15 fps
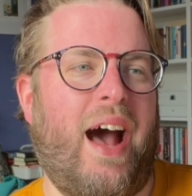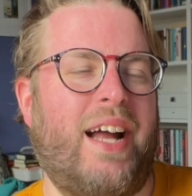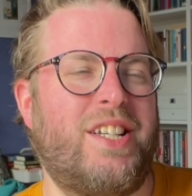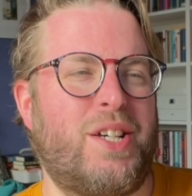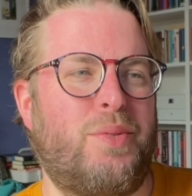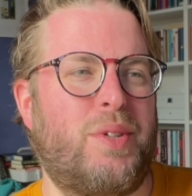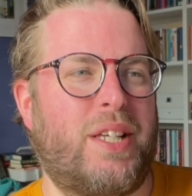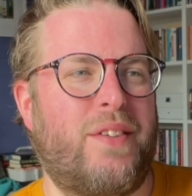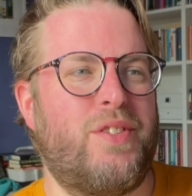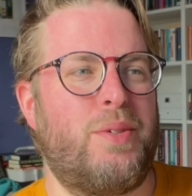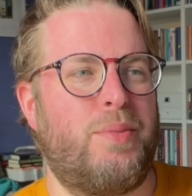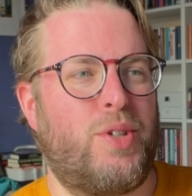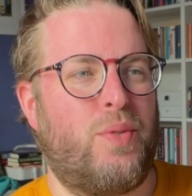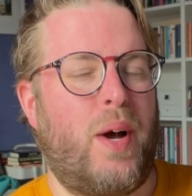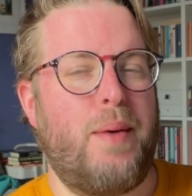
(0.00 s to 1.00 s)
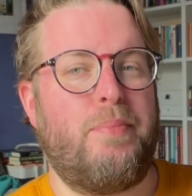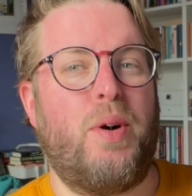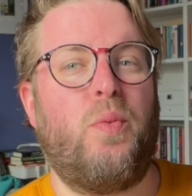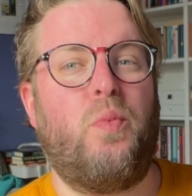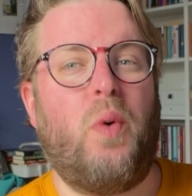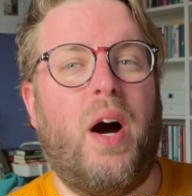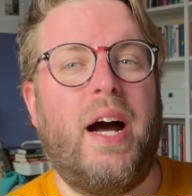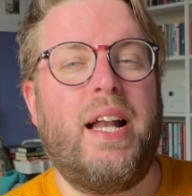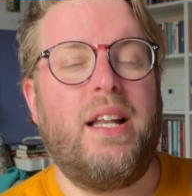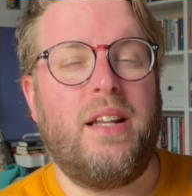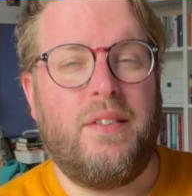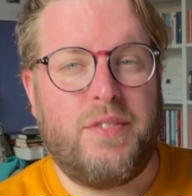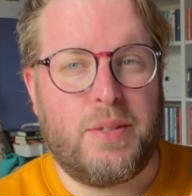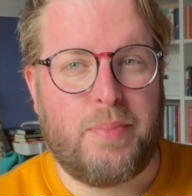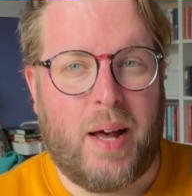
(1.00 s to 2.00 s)
I don't want to give too much away, but what I
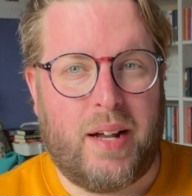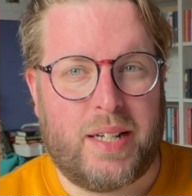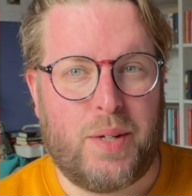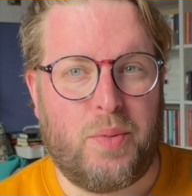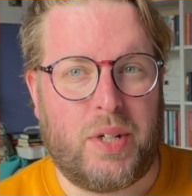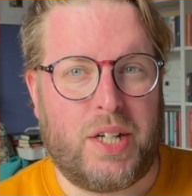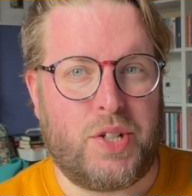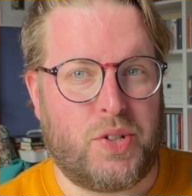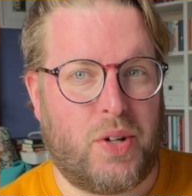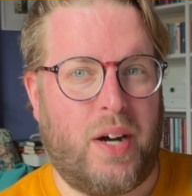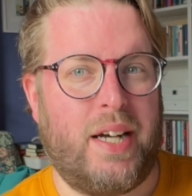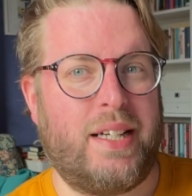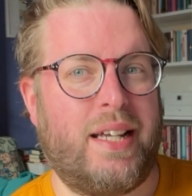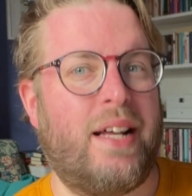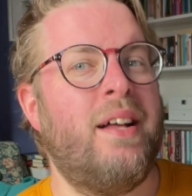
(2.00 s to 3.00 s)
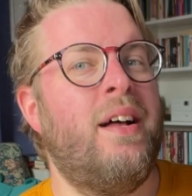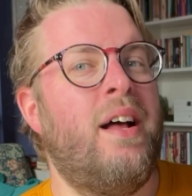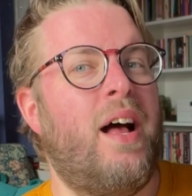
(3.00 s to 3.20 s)
loved about it when I tried it